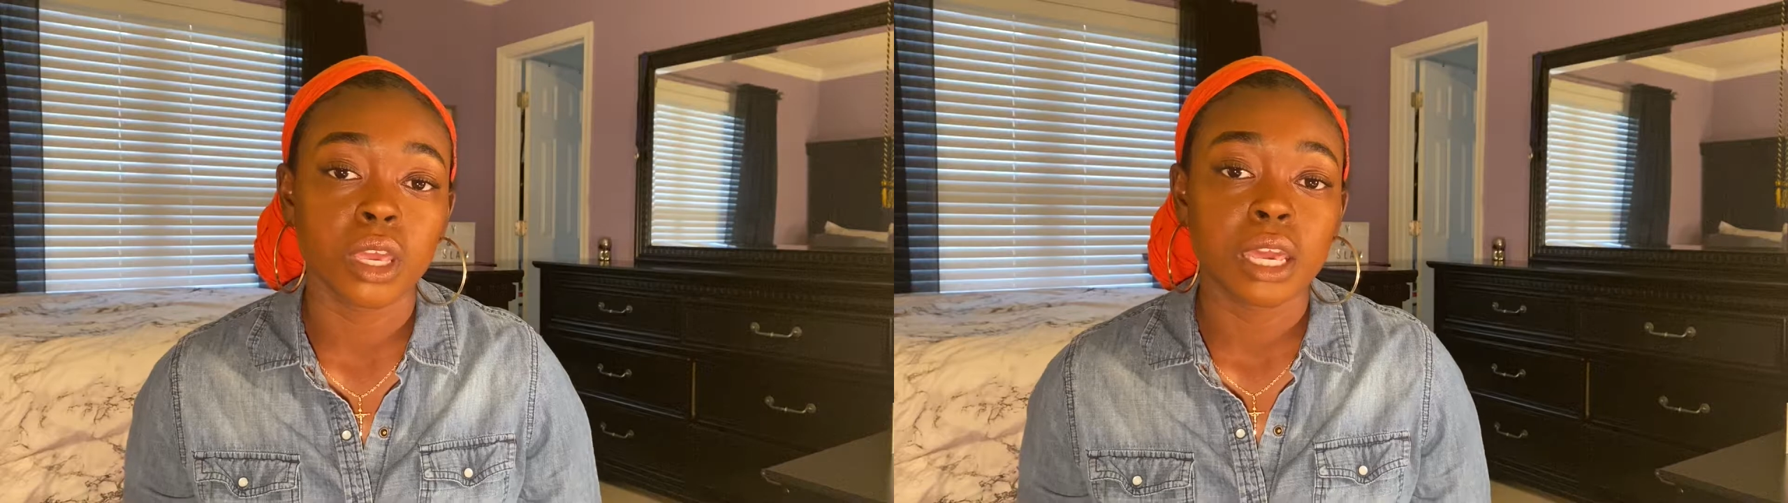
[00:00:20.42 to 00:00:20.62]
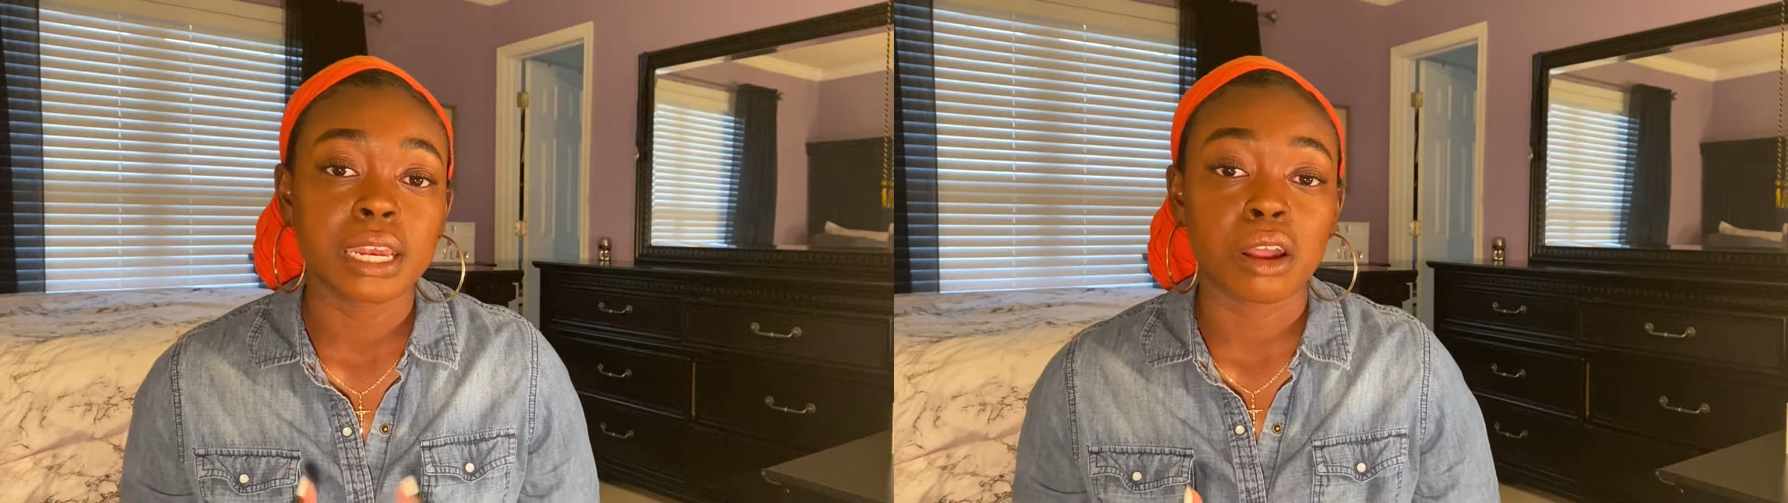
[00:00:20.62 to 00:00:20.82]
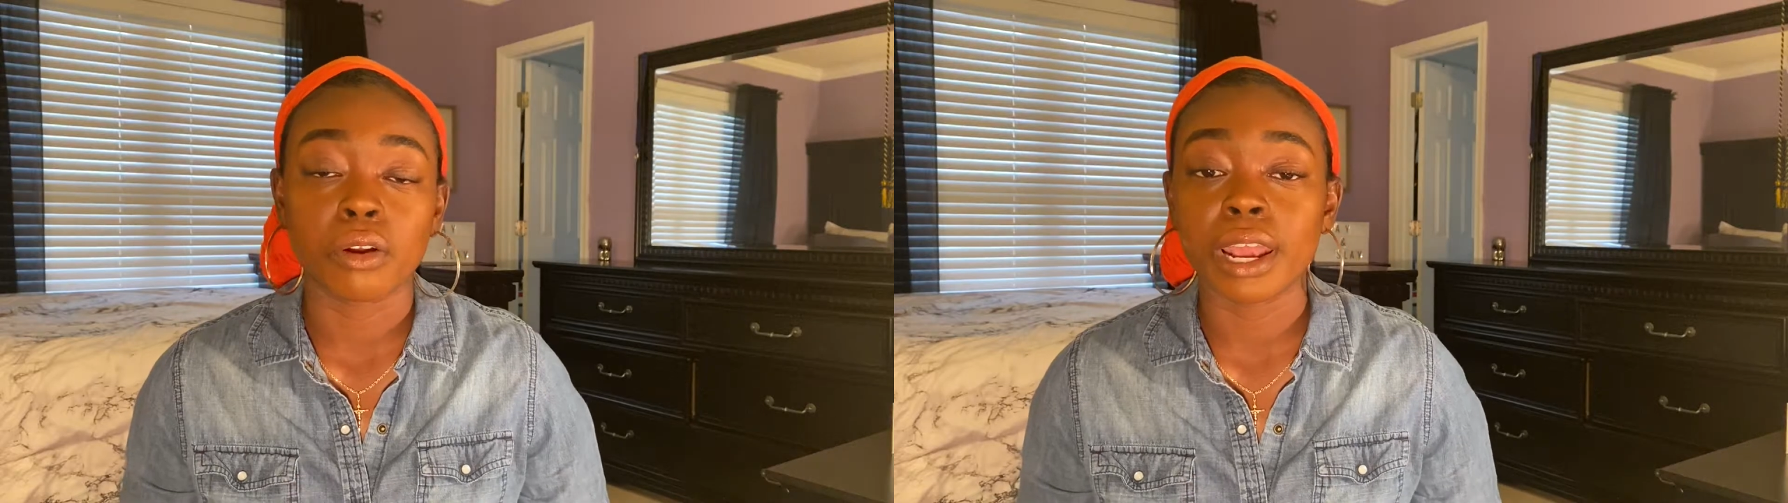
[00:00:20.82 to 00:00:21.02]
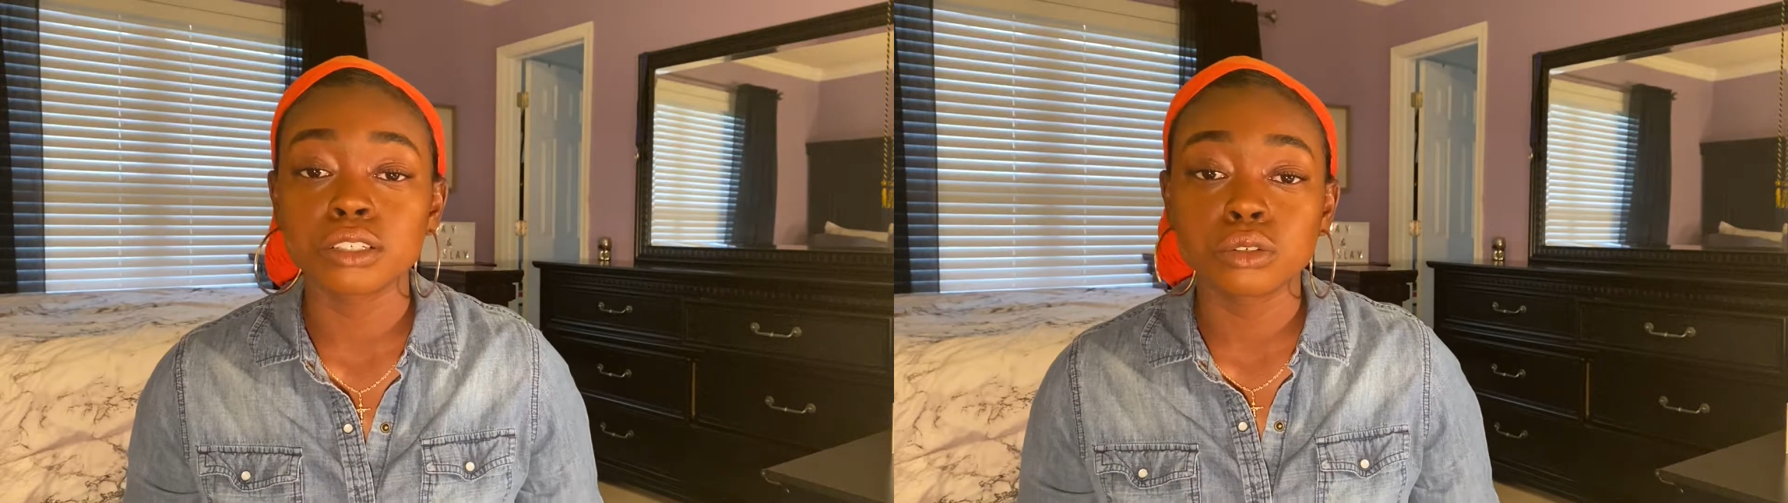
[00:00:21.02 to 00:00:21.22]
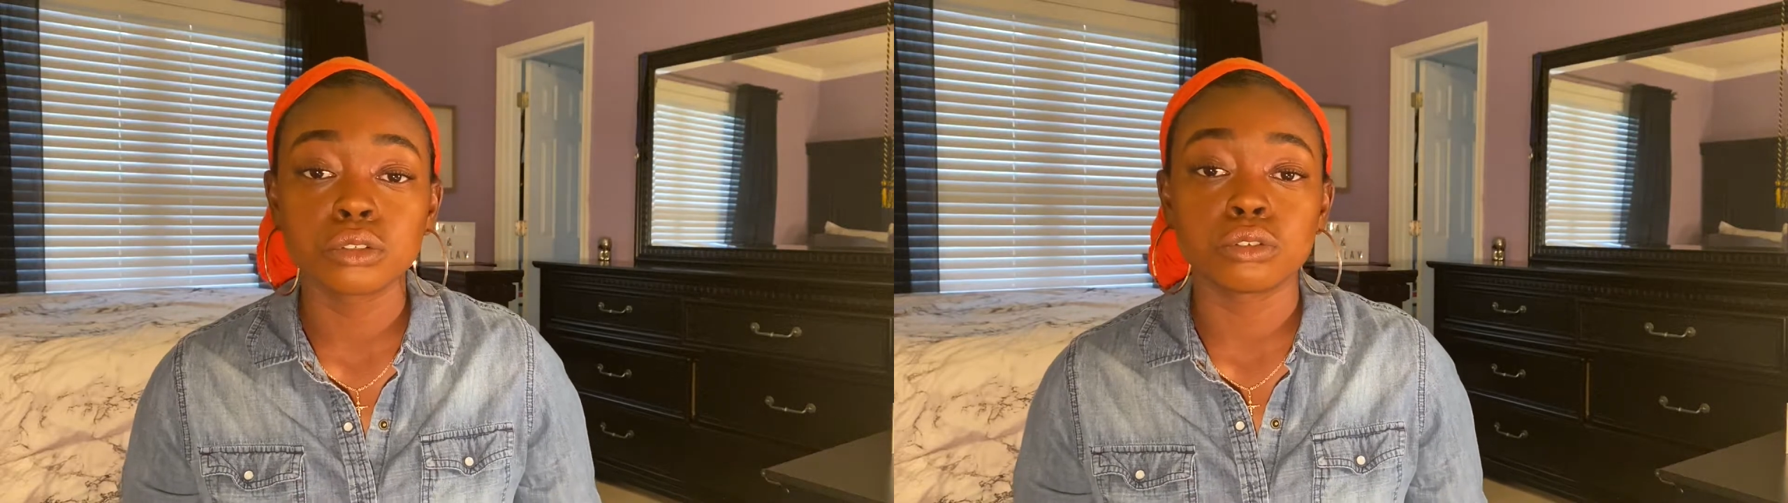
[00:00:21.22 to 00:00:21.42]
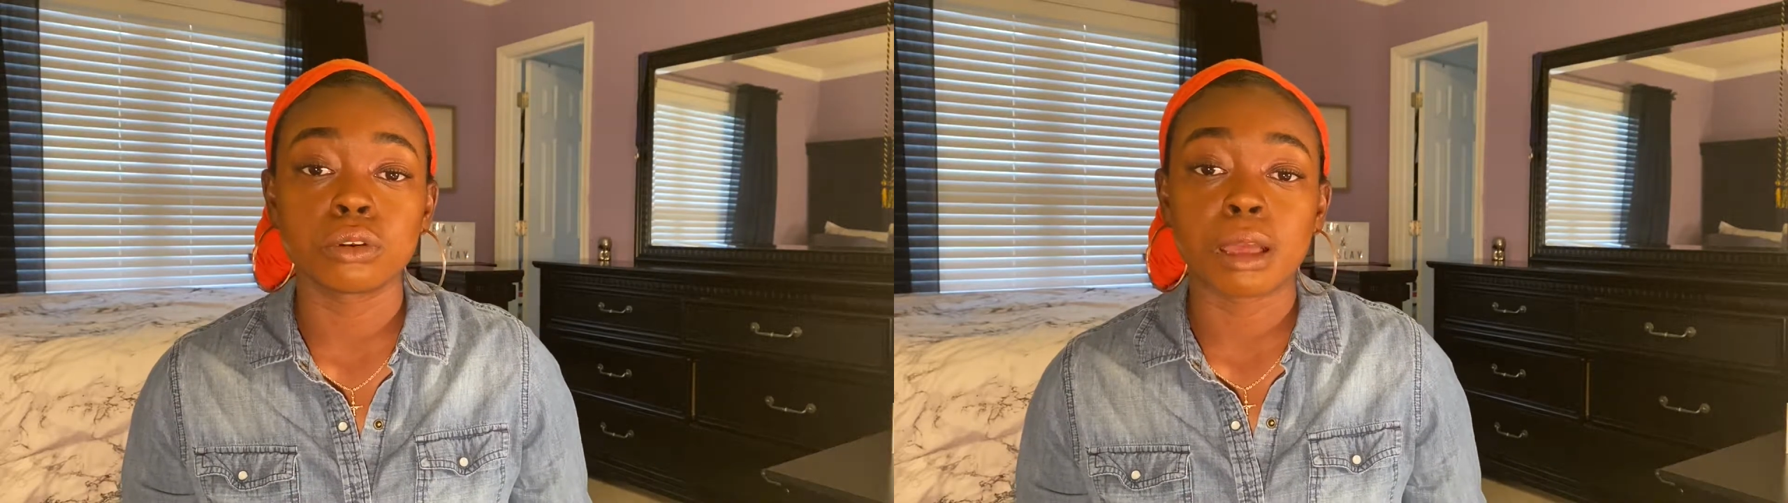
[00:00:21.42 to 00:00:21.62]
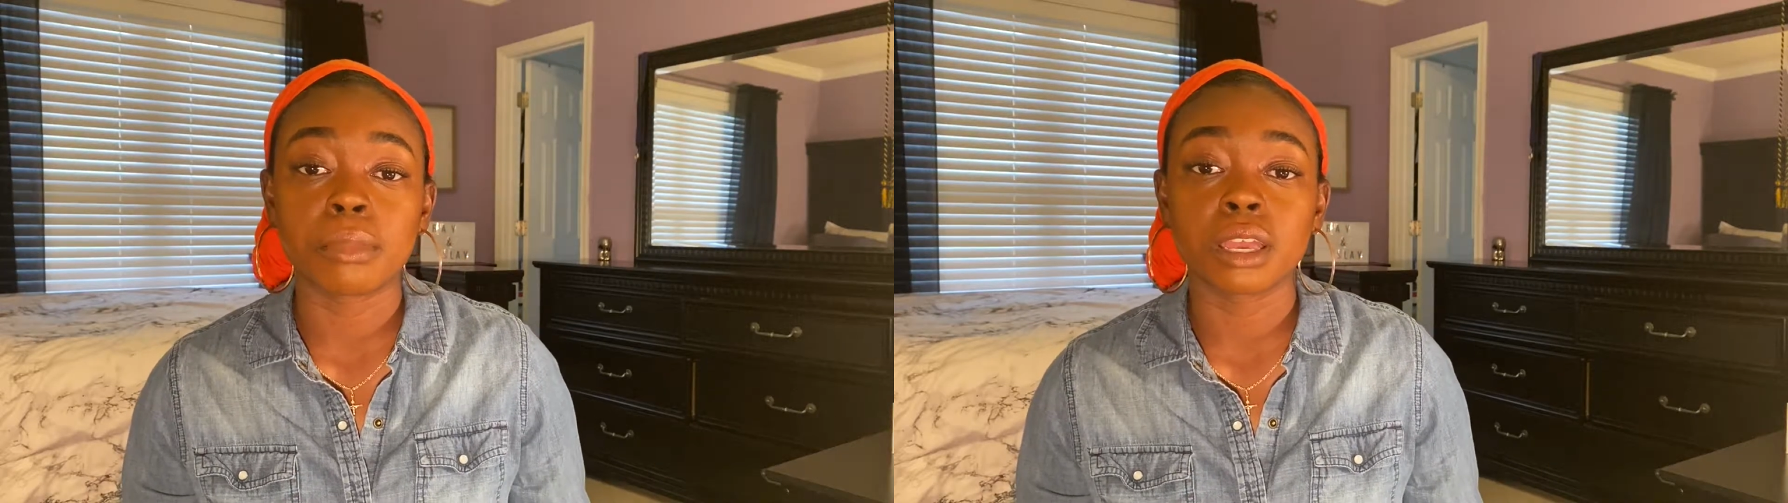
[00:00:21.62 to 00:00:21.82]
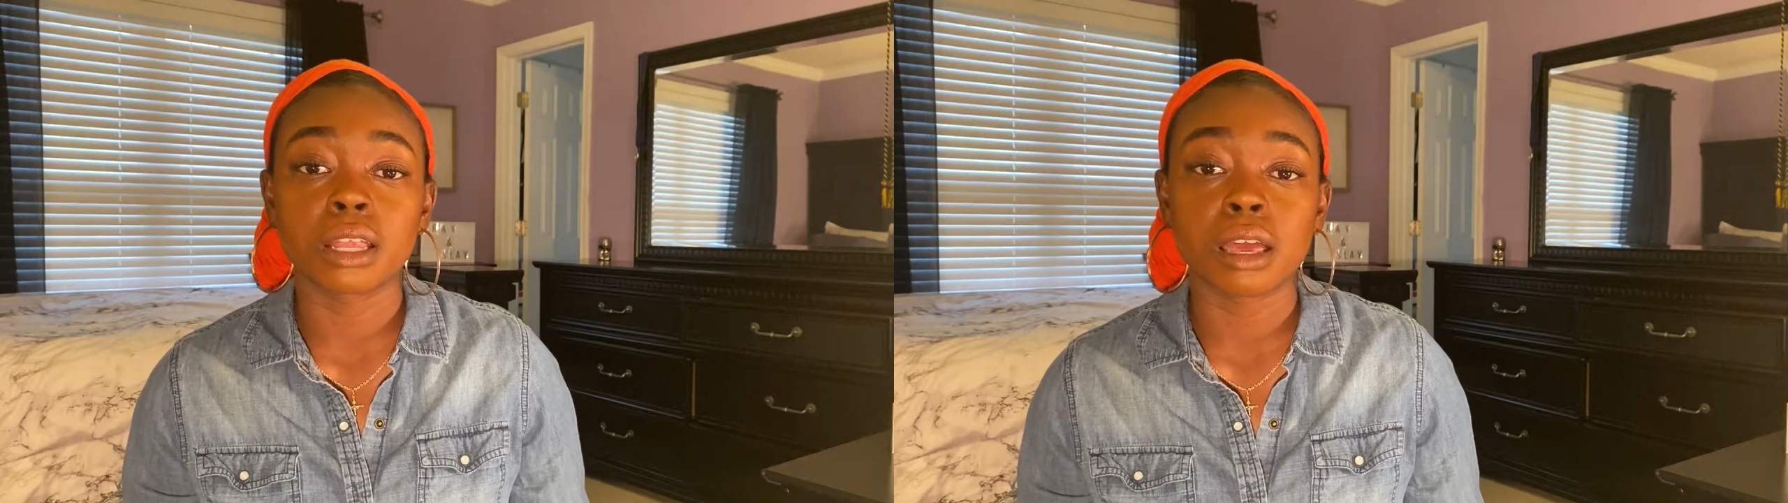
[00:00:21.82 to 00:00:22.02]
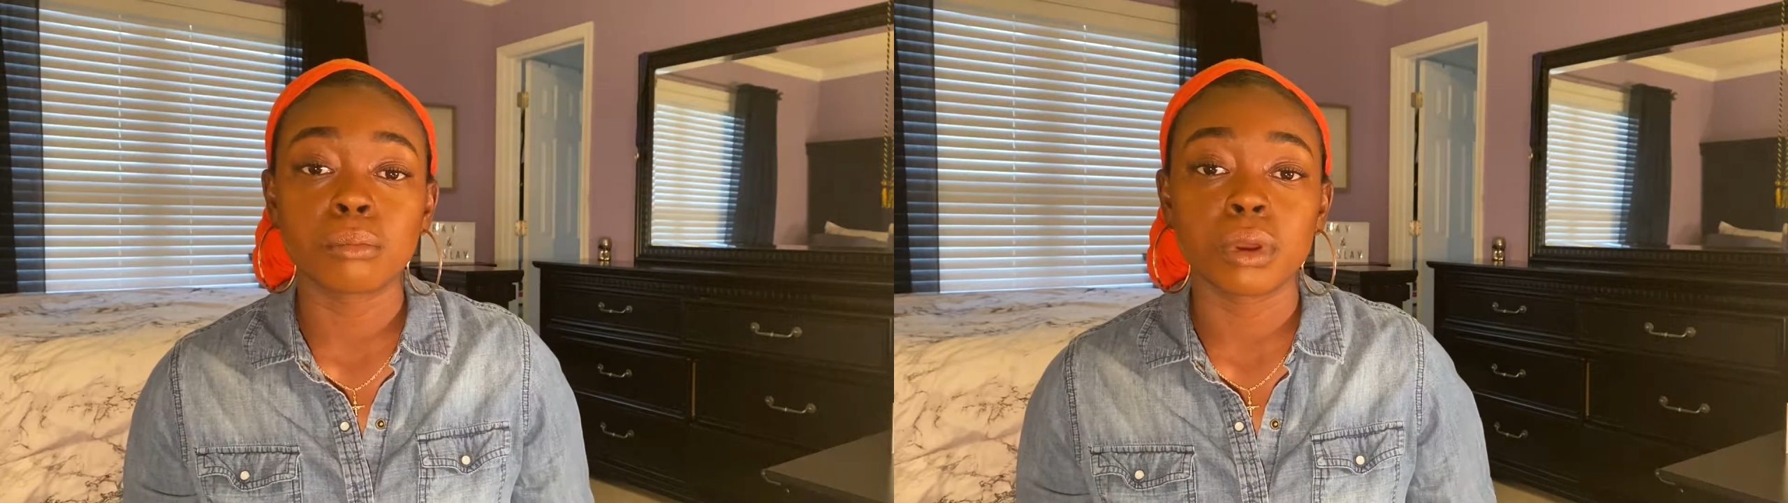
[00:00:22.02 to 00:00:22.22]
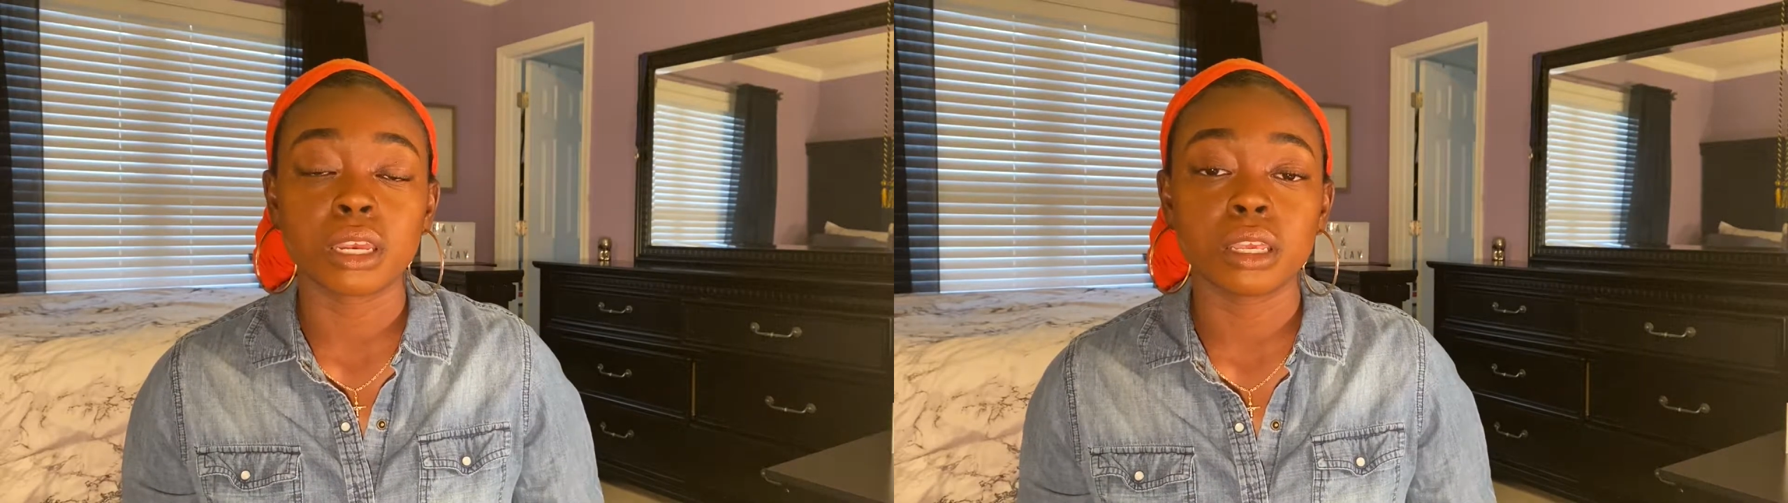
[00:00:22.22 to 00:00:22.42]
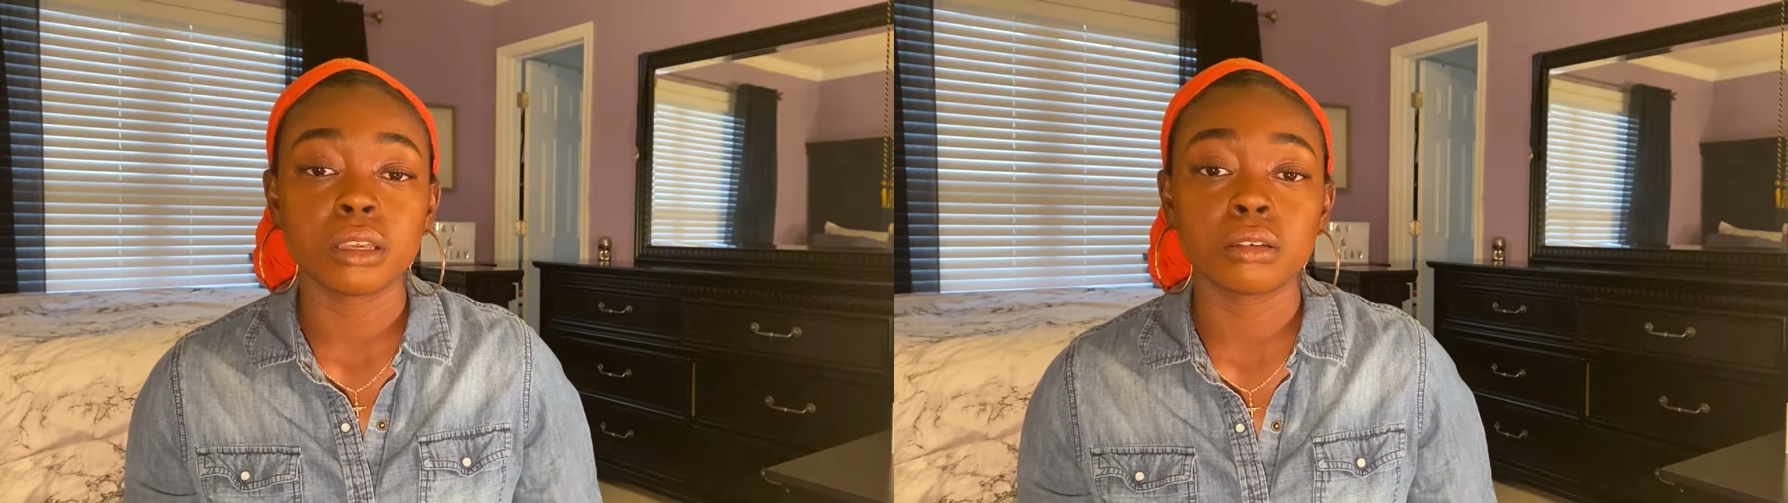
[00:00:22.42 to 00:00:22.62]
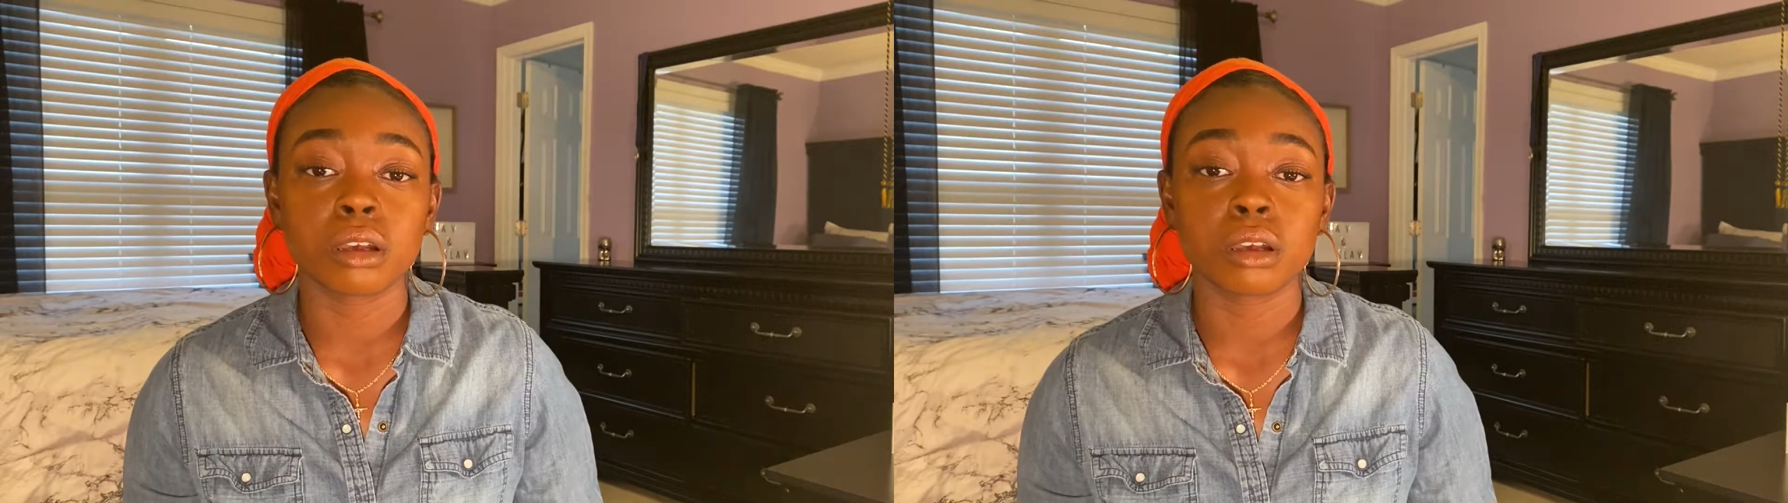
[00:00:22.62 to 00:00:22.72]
Now, grad students do not make a lot of money.